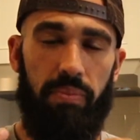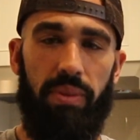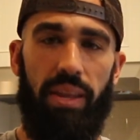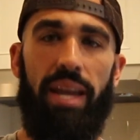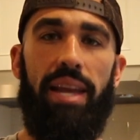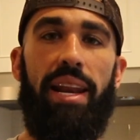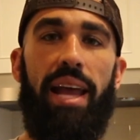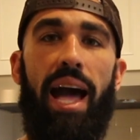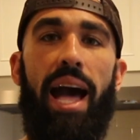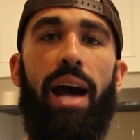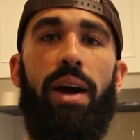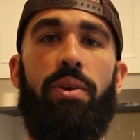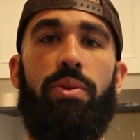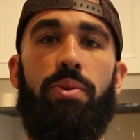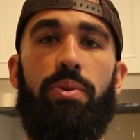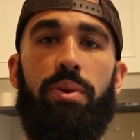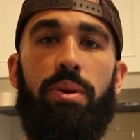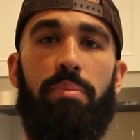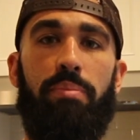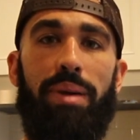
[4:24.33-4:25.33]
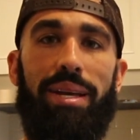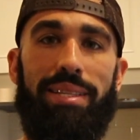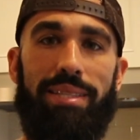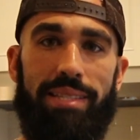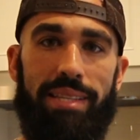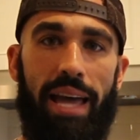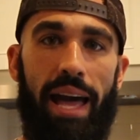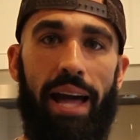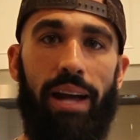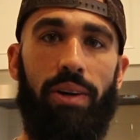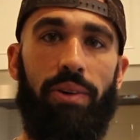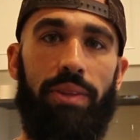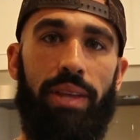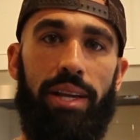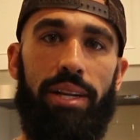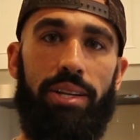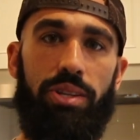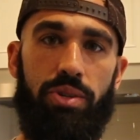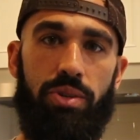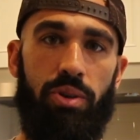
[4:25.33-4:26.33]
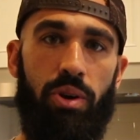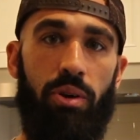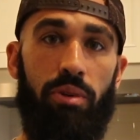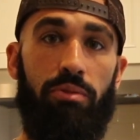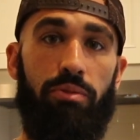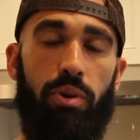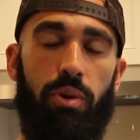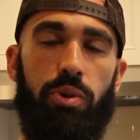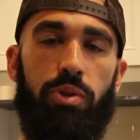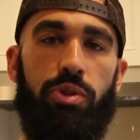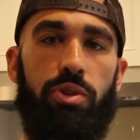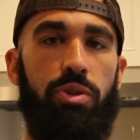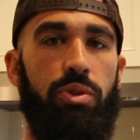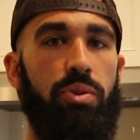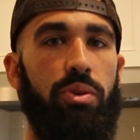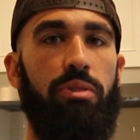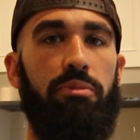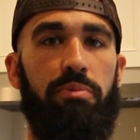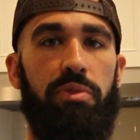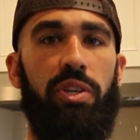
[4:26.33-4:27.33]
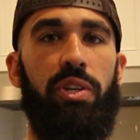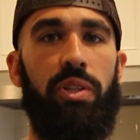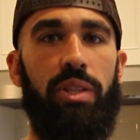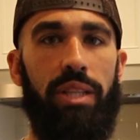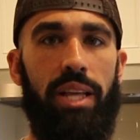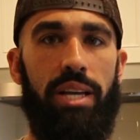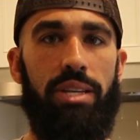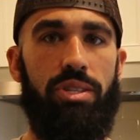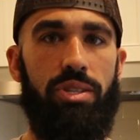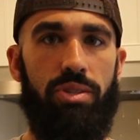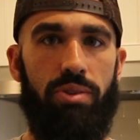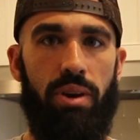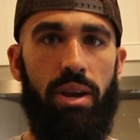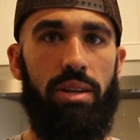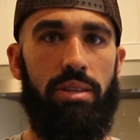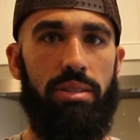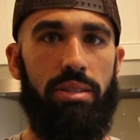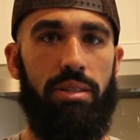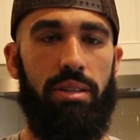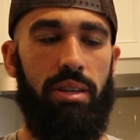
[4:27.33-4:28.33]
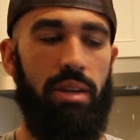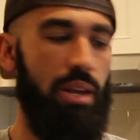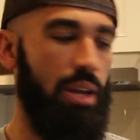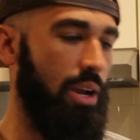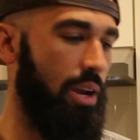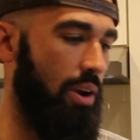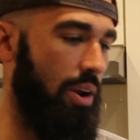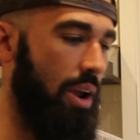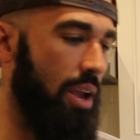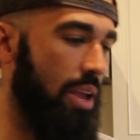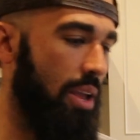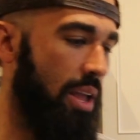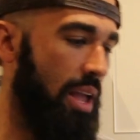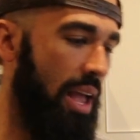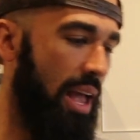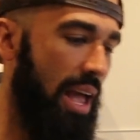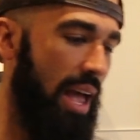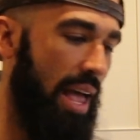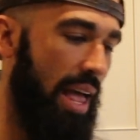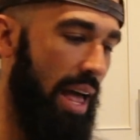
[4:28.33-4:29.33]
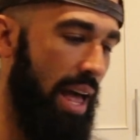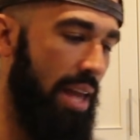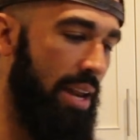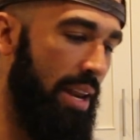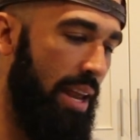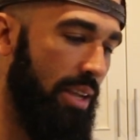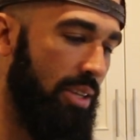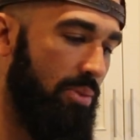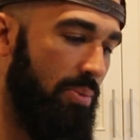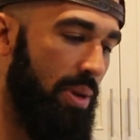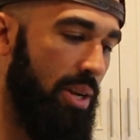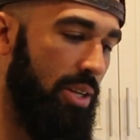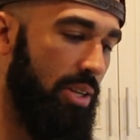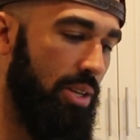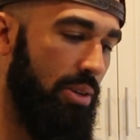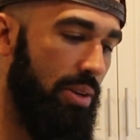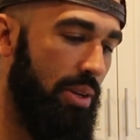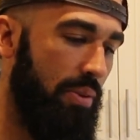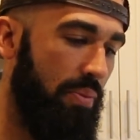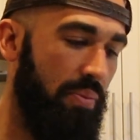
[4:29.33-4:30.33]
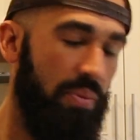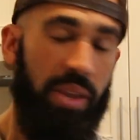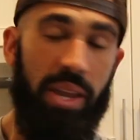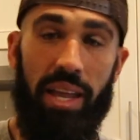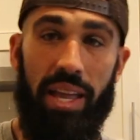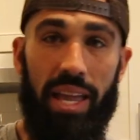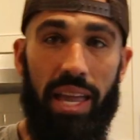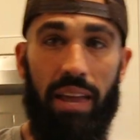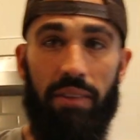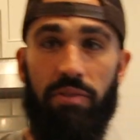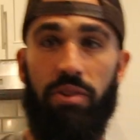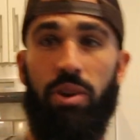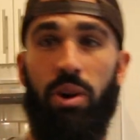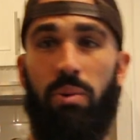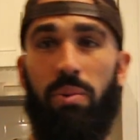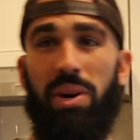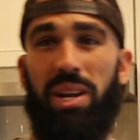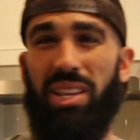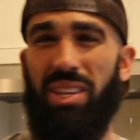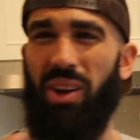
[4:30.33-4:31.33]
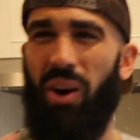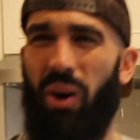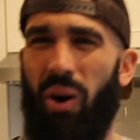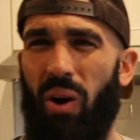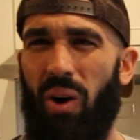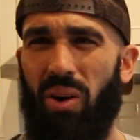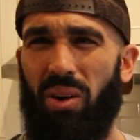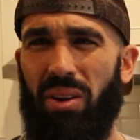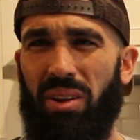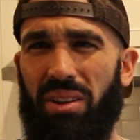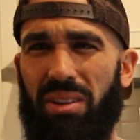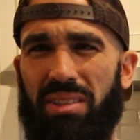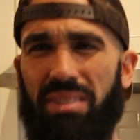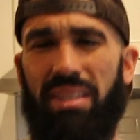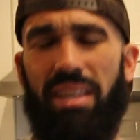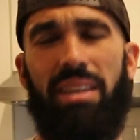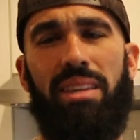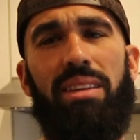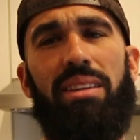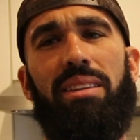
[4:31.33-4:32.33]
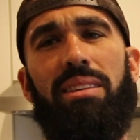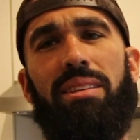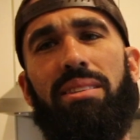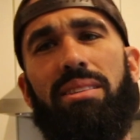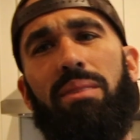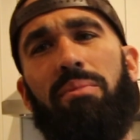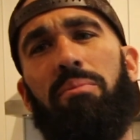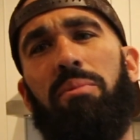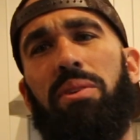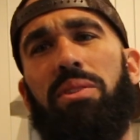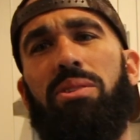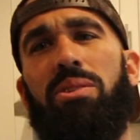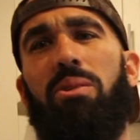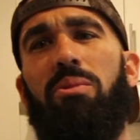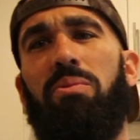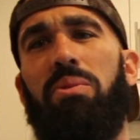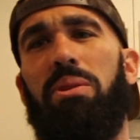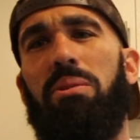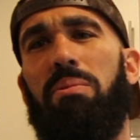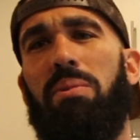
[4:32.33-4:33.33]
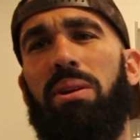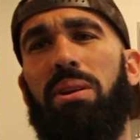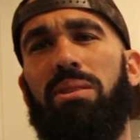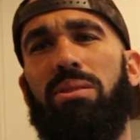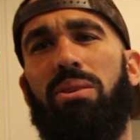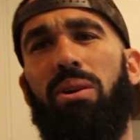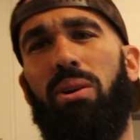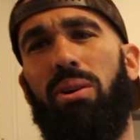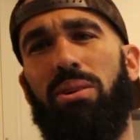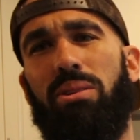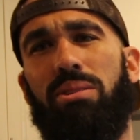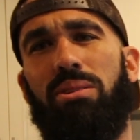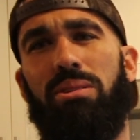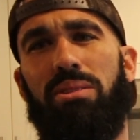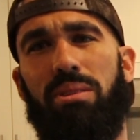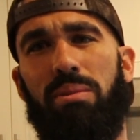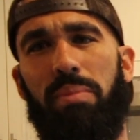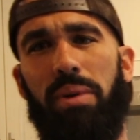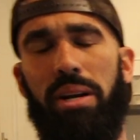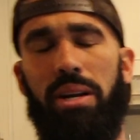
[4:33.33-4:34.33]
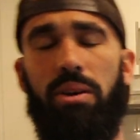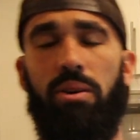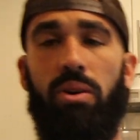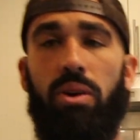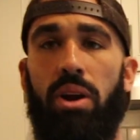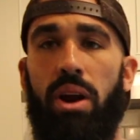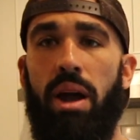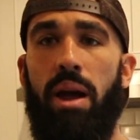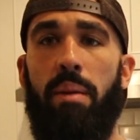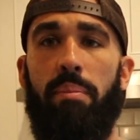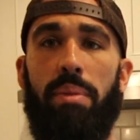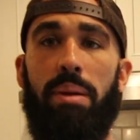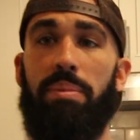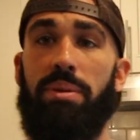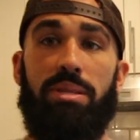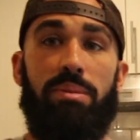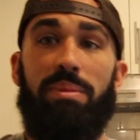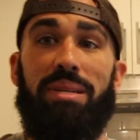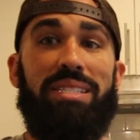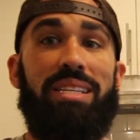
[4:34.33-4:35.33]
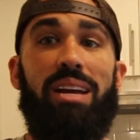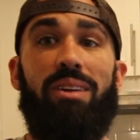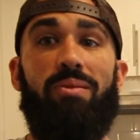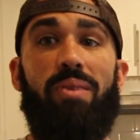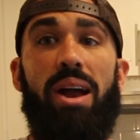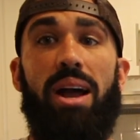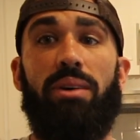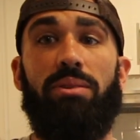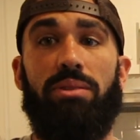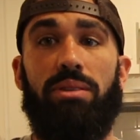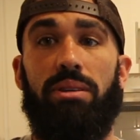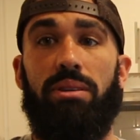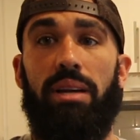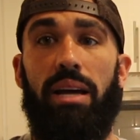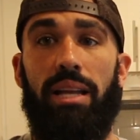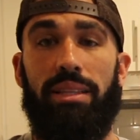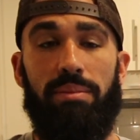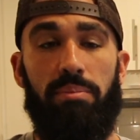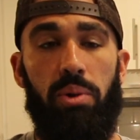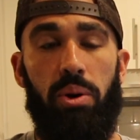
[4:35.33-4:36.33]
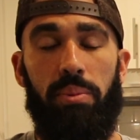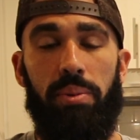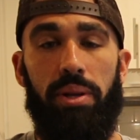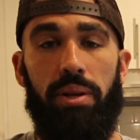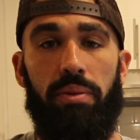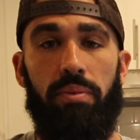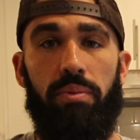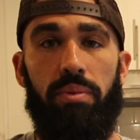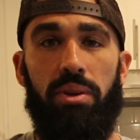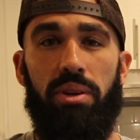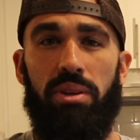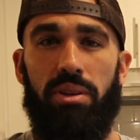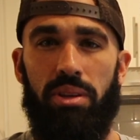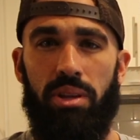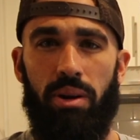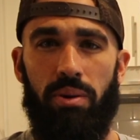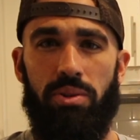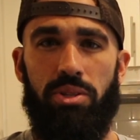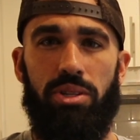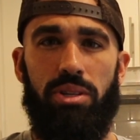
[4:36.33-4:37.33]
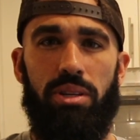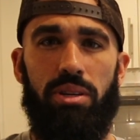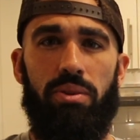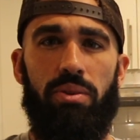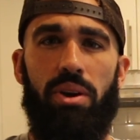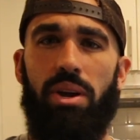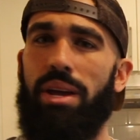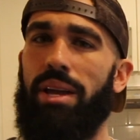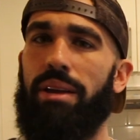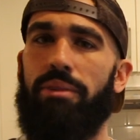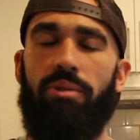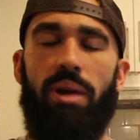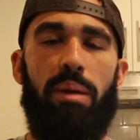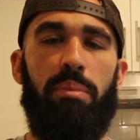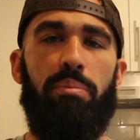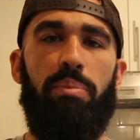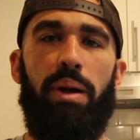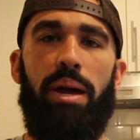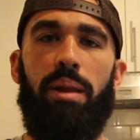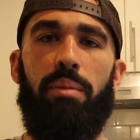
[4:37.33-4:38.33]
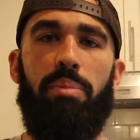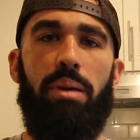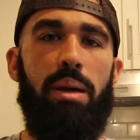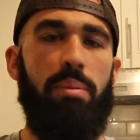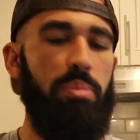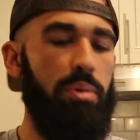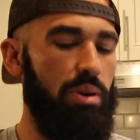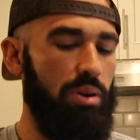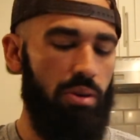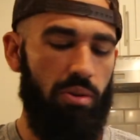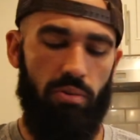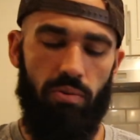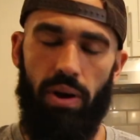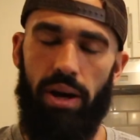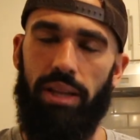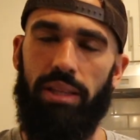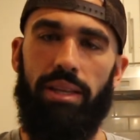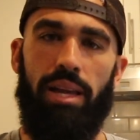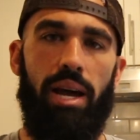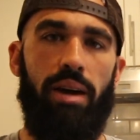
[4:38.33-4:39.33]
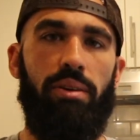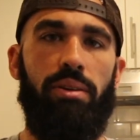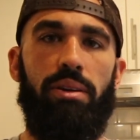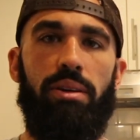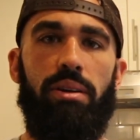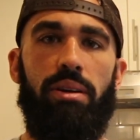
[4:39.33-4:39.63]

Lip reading: and how you can best tackle that issue going forward so you can feel less stressed. All right? And next way to do it, if you don't want to talk, say some of us don't really want to talk to somebody, or maybe somebody's not around at the moment. You know what you do? Grab a pen and paper, write it down.